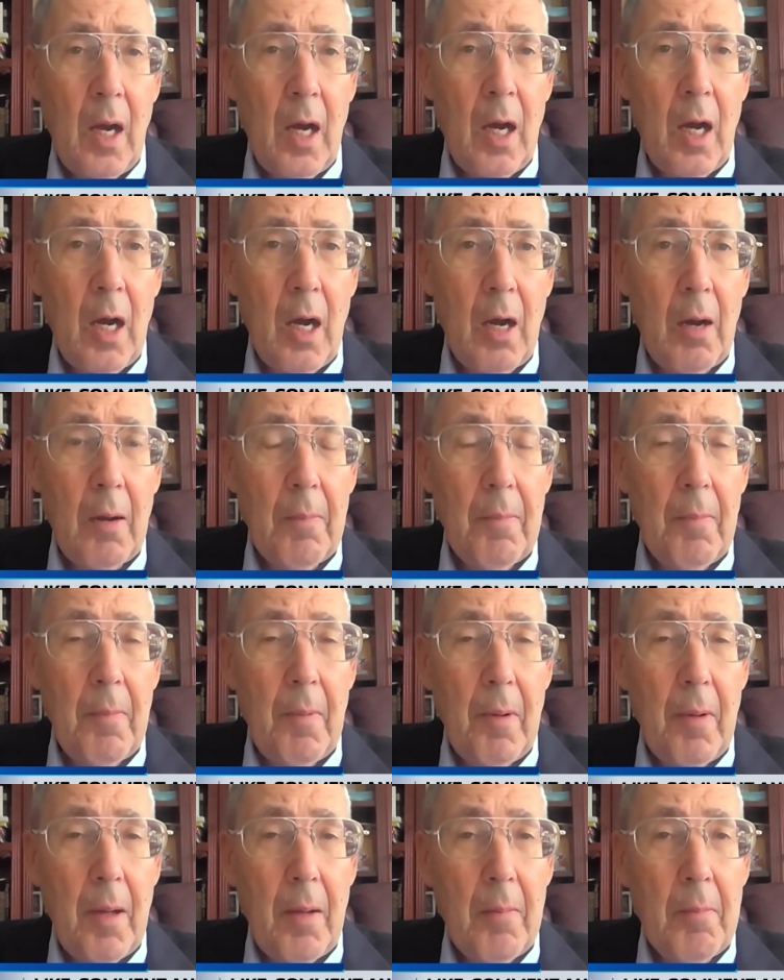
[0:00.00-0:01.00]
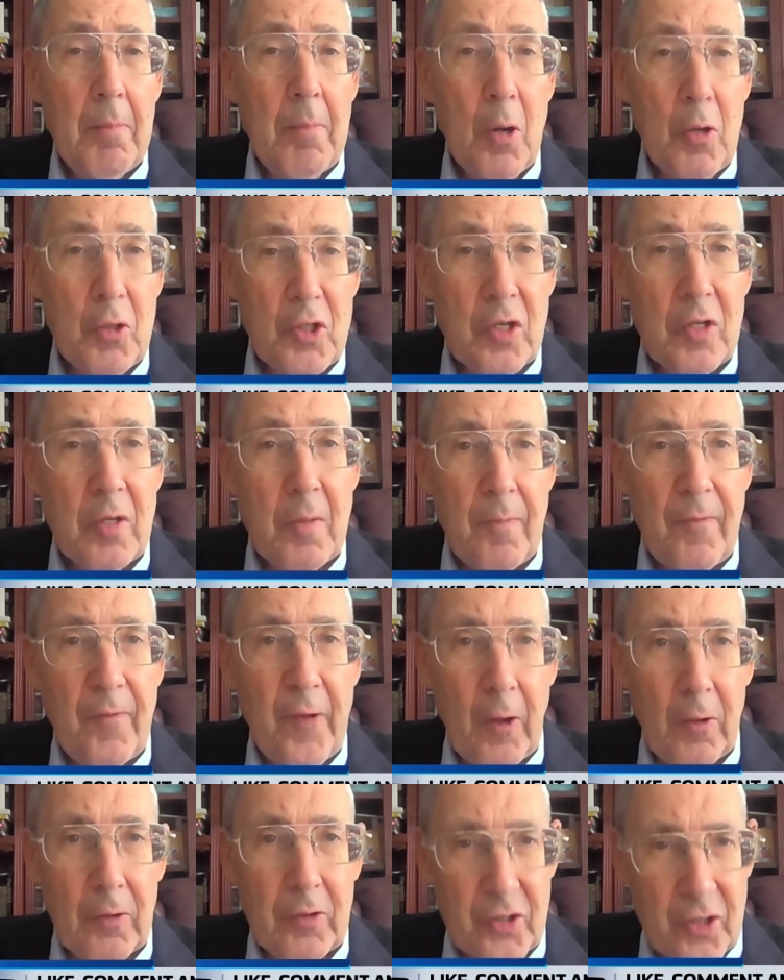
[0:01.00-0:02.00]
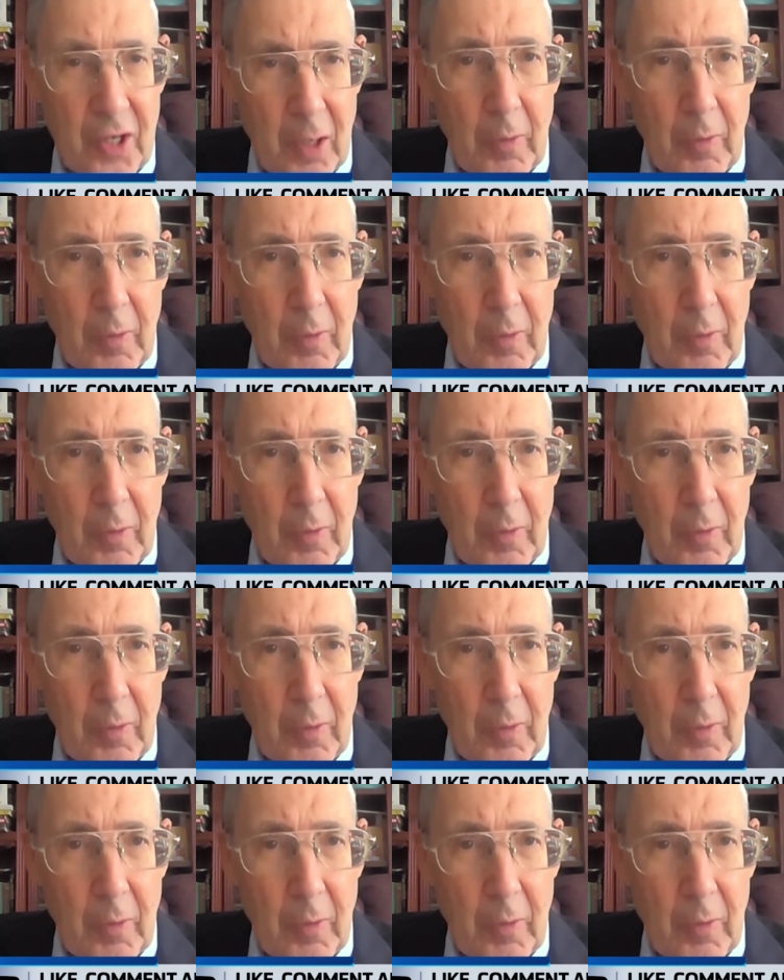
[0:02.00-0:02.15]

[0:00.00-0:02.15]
Most of them felt,